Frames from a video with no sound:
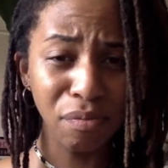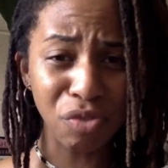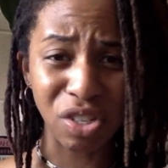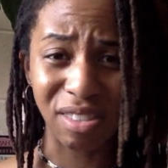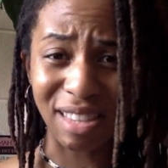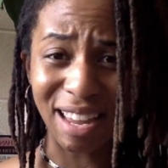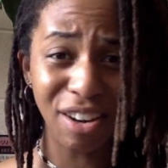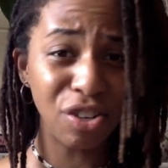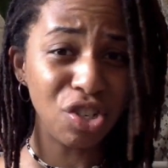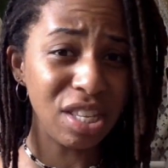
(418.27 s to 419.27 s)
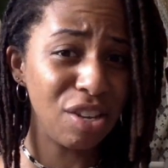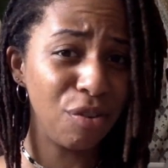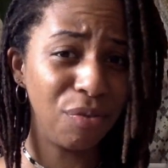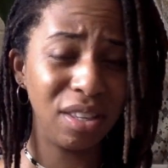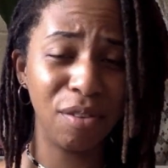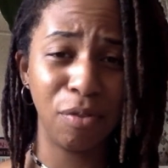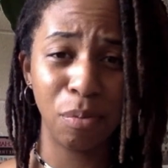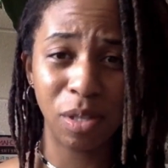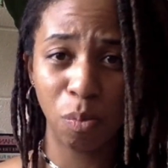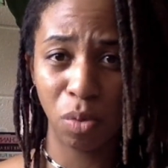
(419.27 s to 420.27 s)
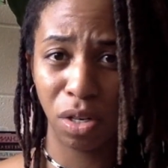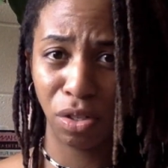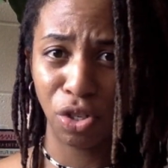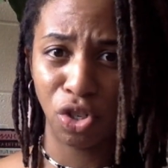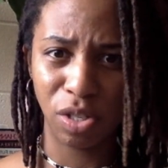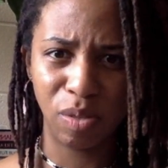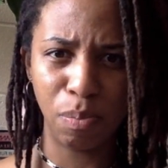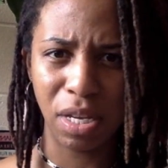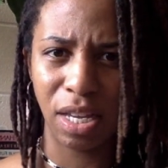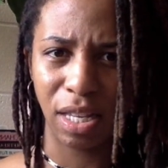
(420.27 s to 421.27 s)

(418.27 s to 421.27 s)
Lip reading: just the energy that you're feeling from someone could just be